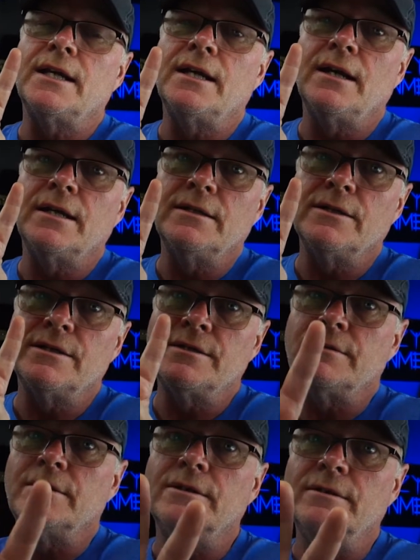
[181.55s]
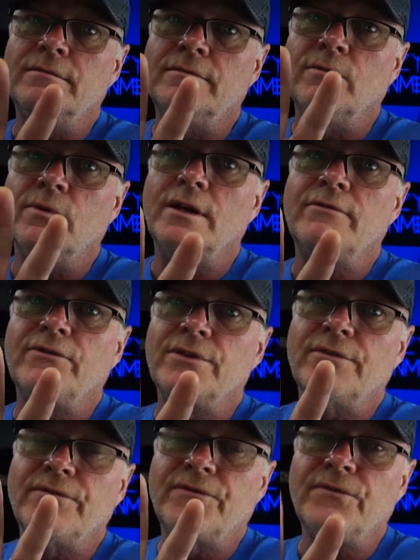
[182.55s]
got the third one for
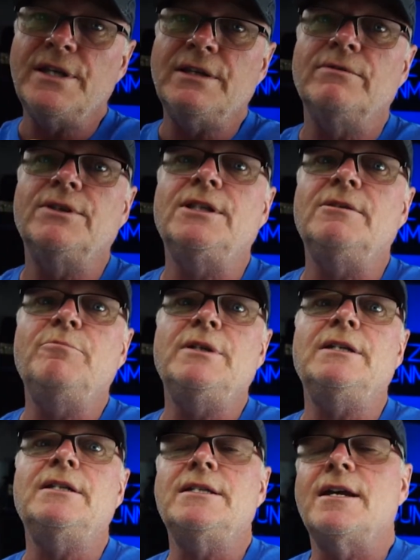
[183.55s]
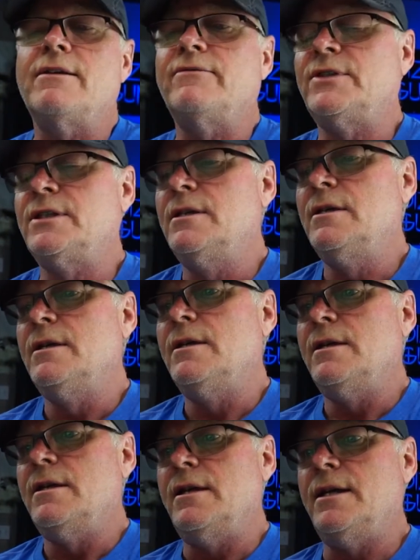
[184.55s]
the frequency PDFs.
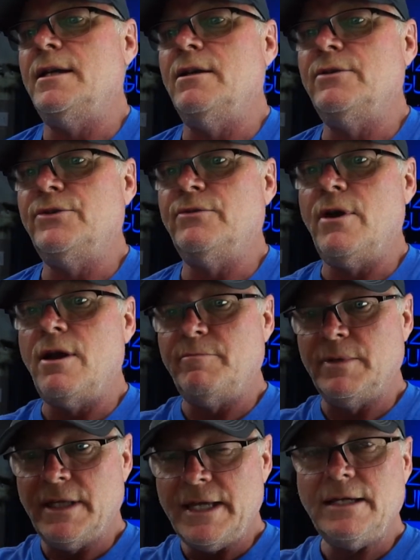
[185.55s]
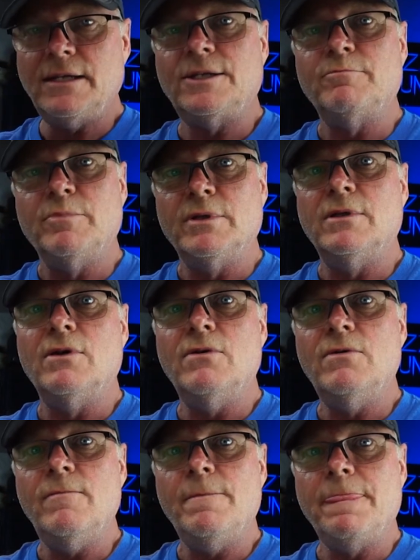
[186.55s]
And I'll drop links
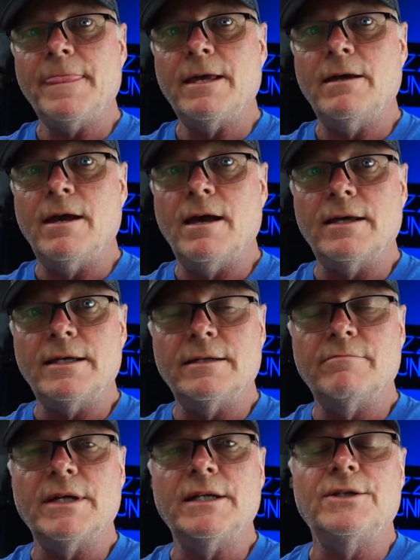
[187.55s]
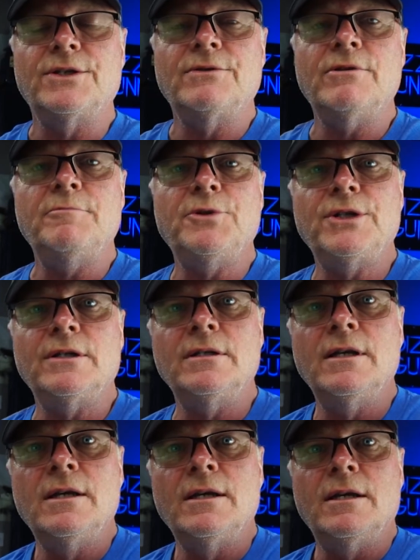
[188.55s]
below in my
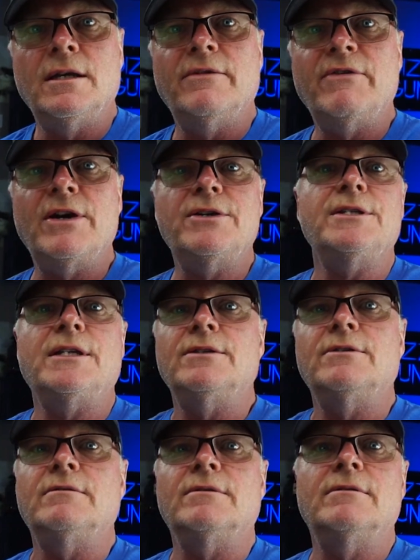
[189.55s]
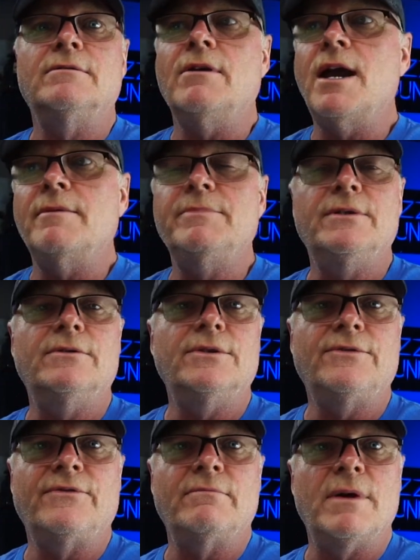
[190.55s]
description of how you can grab
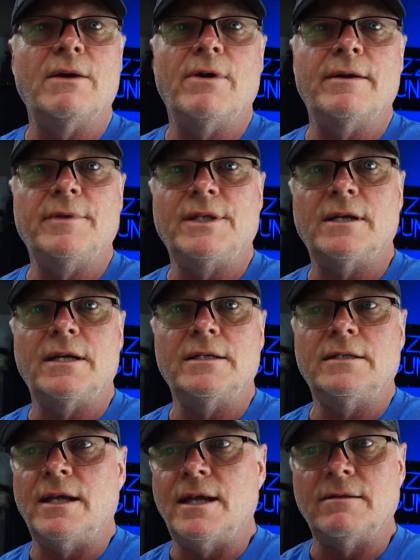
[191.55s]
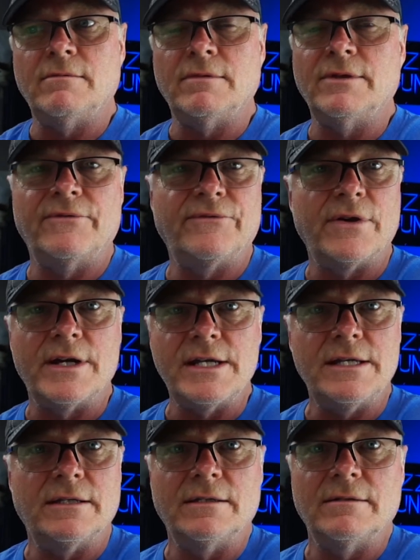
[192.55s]
those from my website, and they're
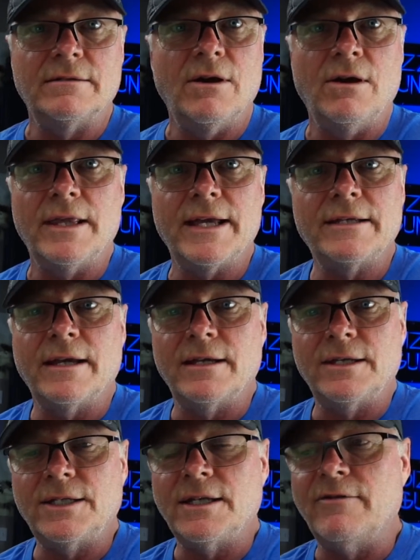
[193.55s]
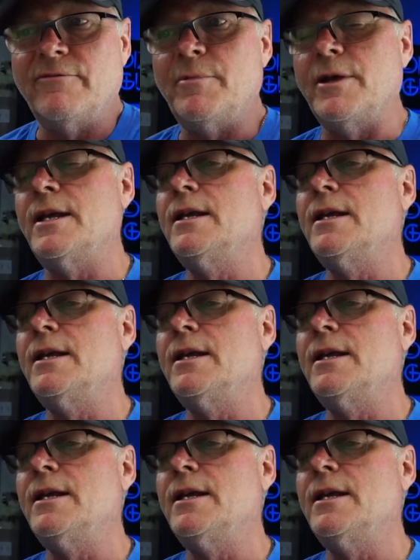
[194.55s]
free and all that kind of stuff. But